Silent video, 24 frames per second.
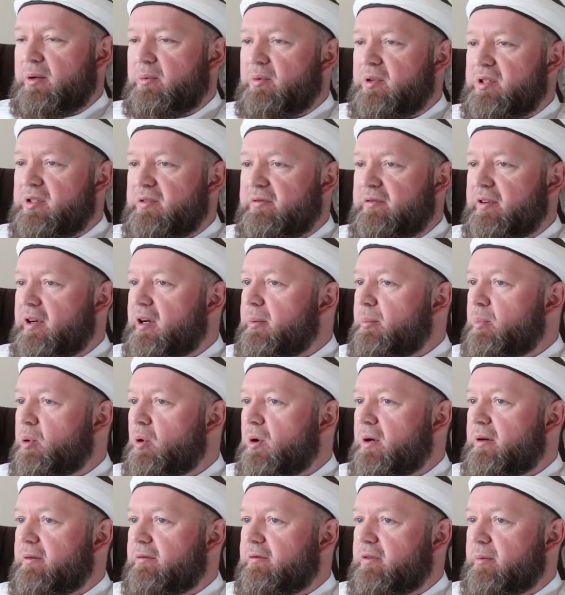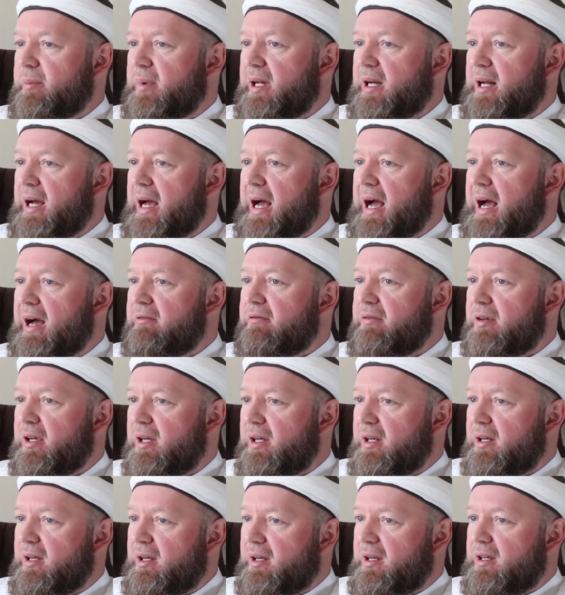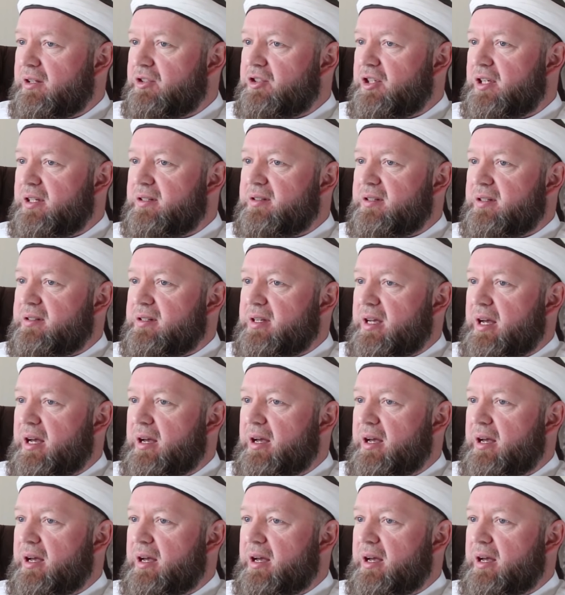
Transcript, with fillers: It was very important for me to have Jesus.